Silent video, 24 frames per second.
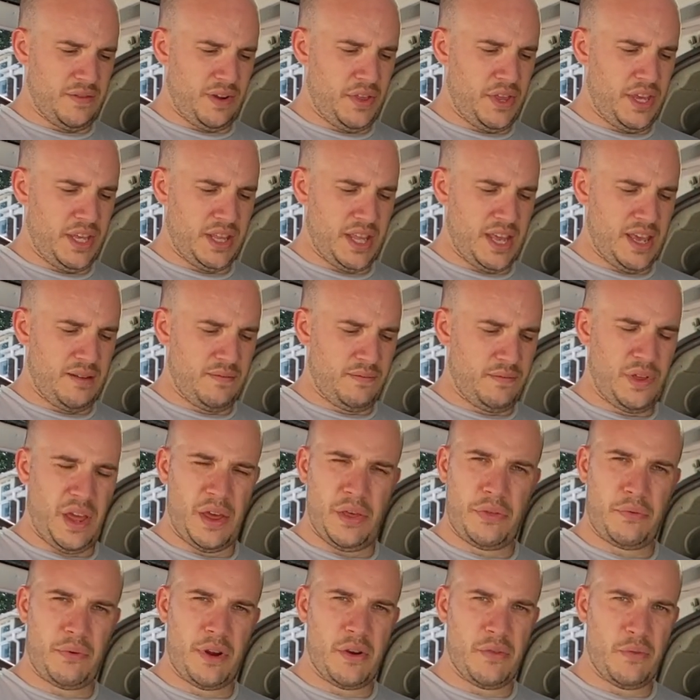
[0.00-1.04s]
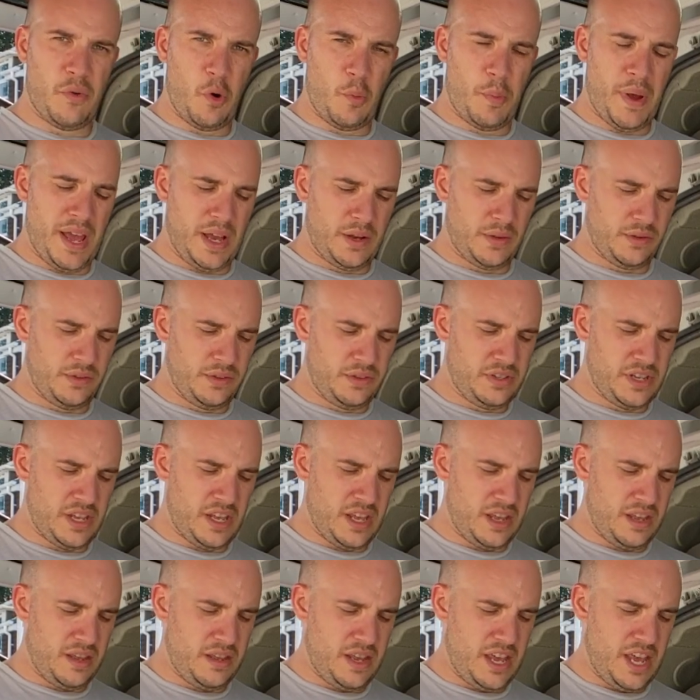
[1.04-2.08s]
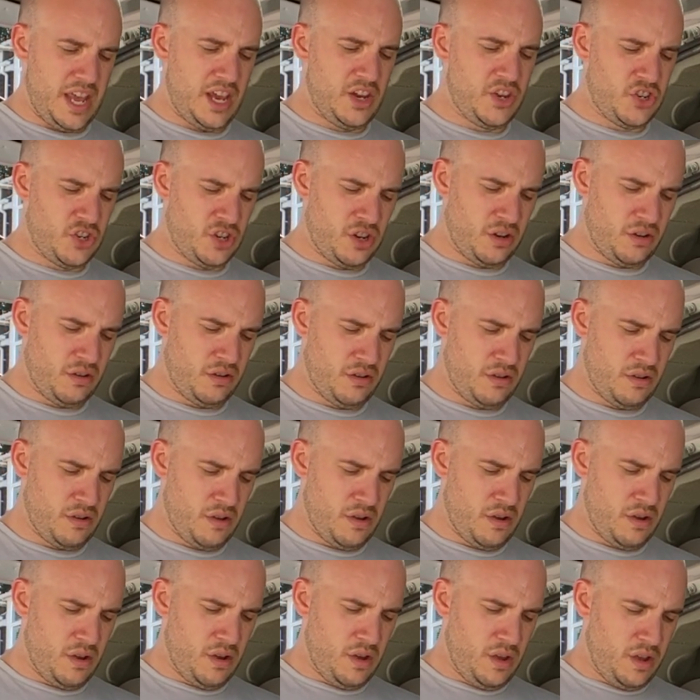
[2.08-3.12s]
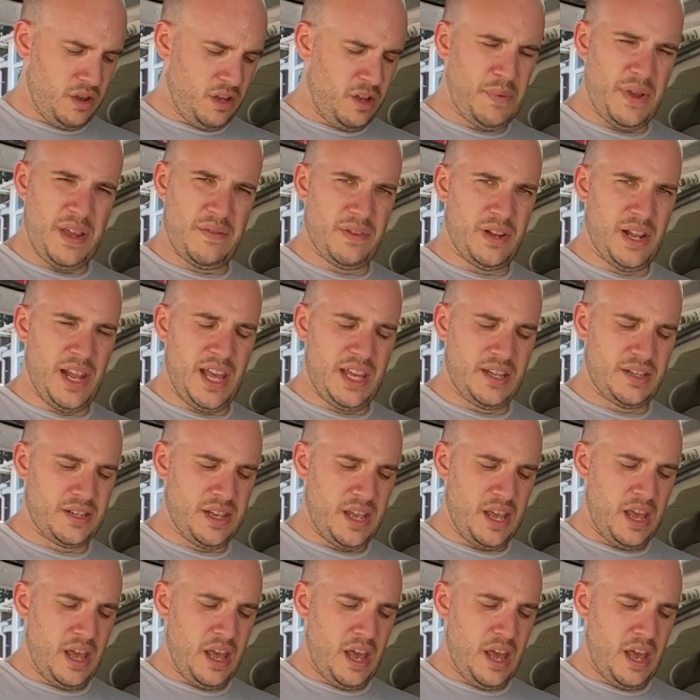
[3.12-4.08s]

I think they're like £3 or £4 ish, could be even less.